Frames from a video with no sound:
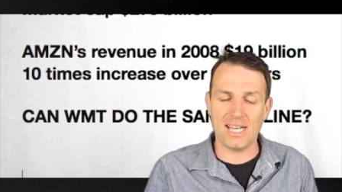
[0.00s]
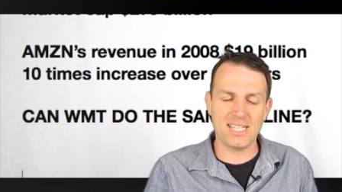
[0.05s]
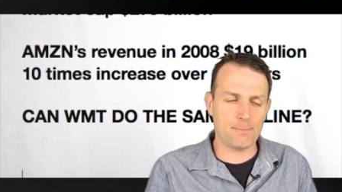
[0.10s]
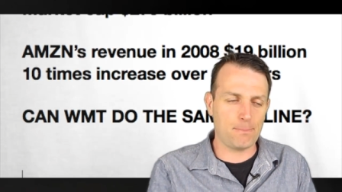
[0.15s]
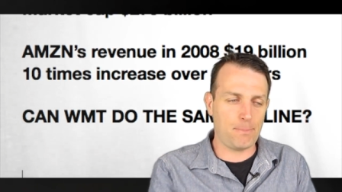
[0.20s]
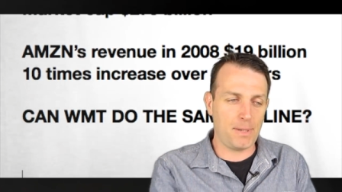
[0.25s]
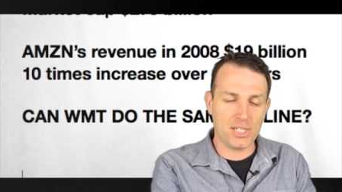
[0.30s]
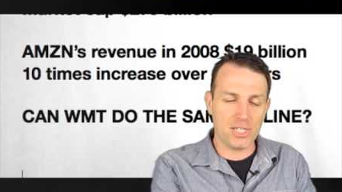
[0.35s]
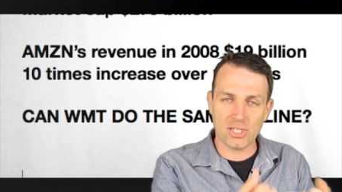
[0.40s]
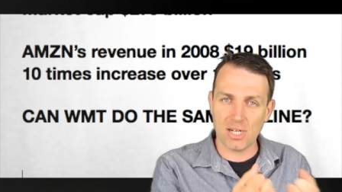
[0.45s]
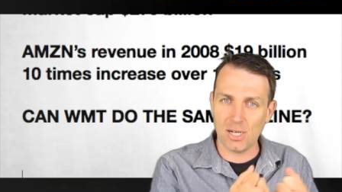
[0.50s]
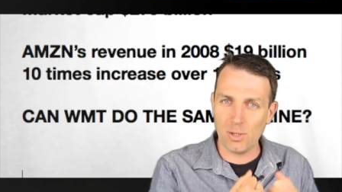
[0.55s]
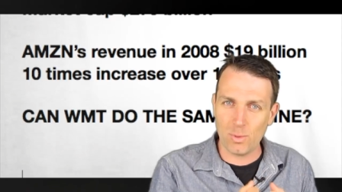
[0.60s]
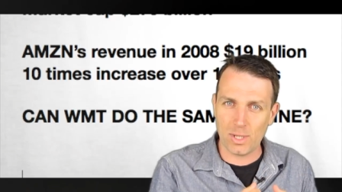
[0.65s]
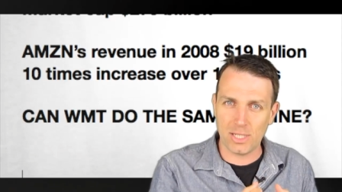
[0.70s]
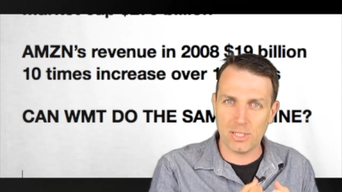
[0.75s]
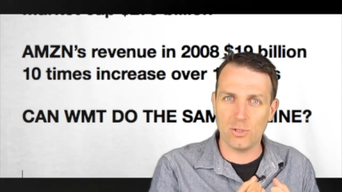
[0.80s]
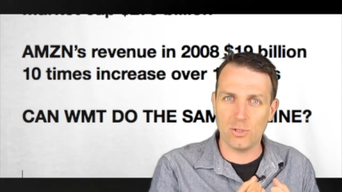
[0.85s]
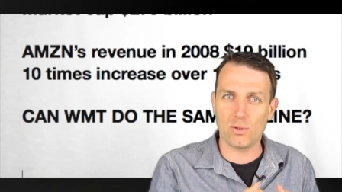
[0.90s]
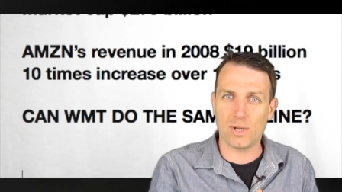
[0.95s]
especially
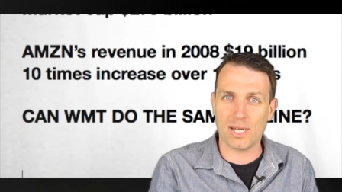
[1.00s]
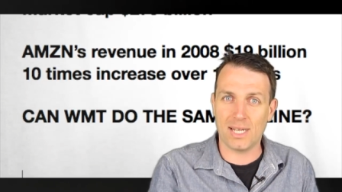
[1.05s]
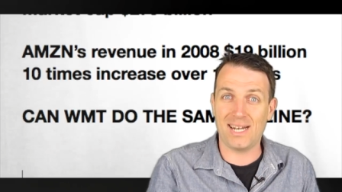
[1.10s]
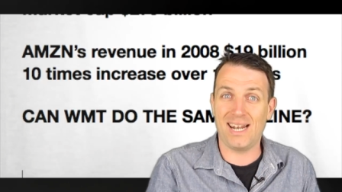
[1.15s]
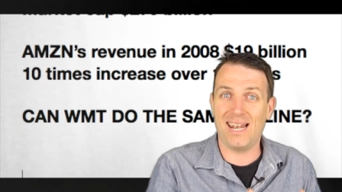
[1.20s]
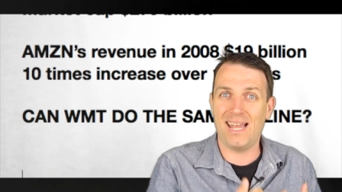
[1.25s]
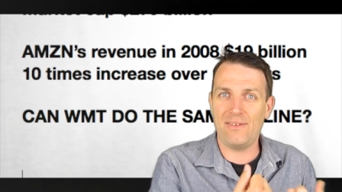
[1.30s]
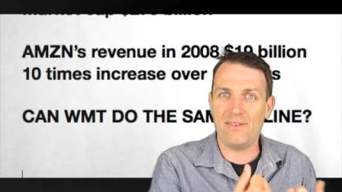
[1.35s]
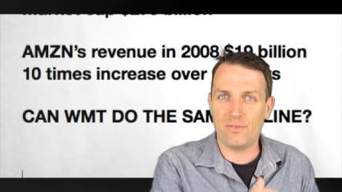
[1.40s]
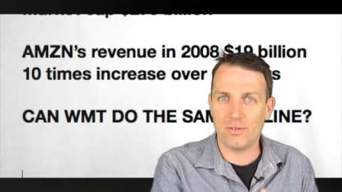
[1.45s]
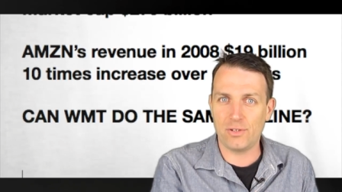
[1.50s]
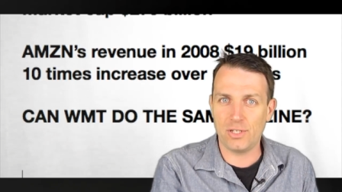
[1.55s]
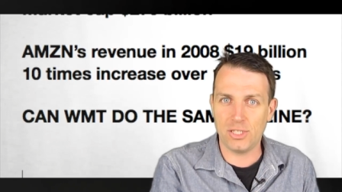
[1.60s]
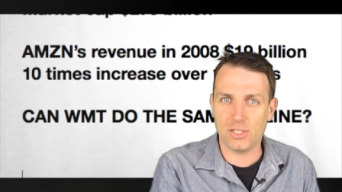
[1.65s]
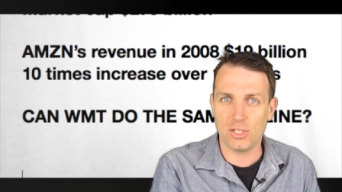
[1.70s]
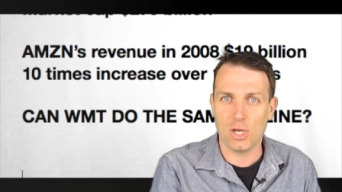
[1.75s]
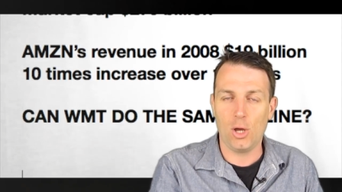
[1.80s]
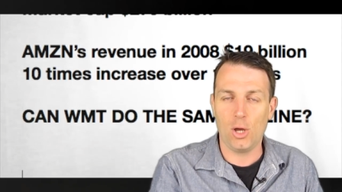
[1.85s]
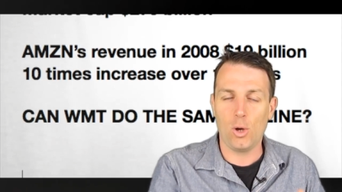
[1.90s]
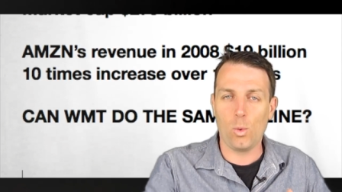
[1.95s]
when you can
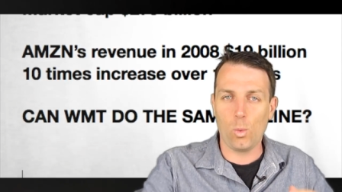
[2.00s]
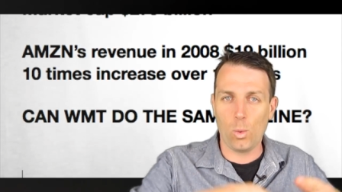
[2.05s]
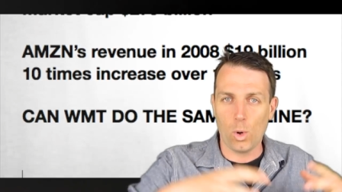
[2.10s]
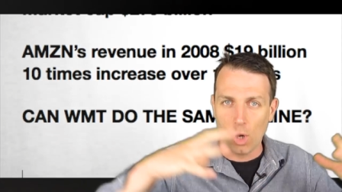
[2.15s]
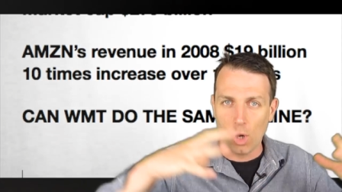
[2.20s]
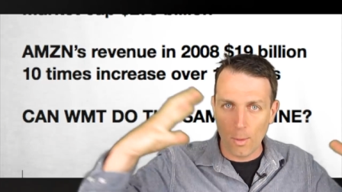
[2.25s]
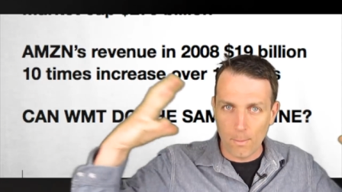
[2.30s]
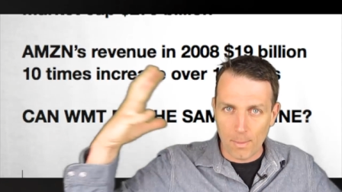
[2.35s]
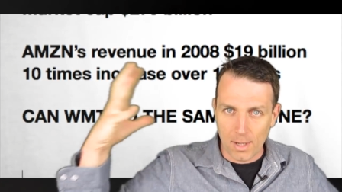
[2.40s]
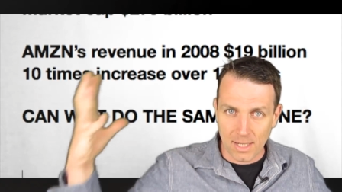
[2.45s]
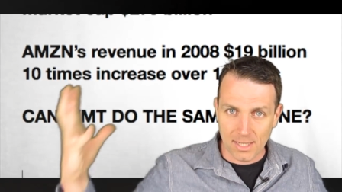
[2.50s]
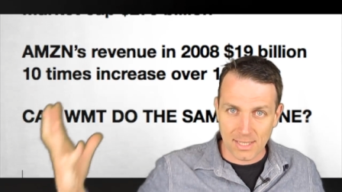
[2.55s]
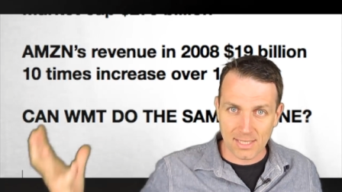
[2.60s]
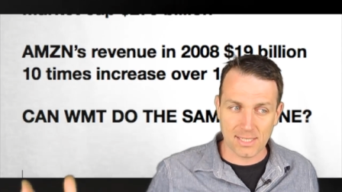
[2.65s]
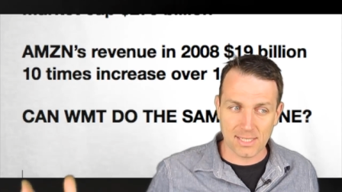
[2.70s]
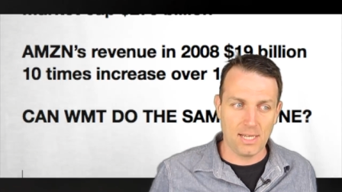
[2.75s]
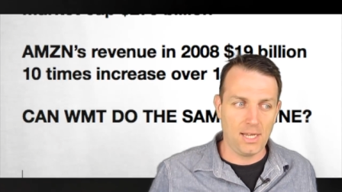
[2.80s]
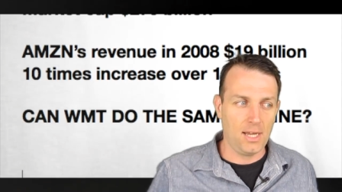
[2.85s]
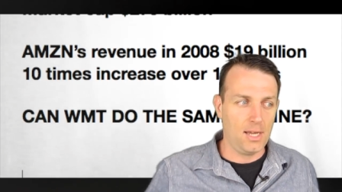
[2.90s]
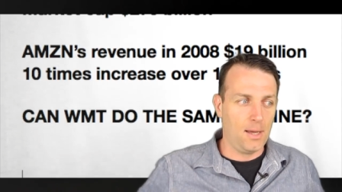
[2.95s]
leverage Walmart's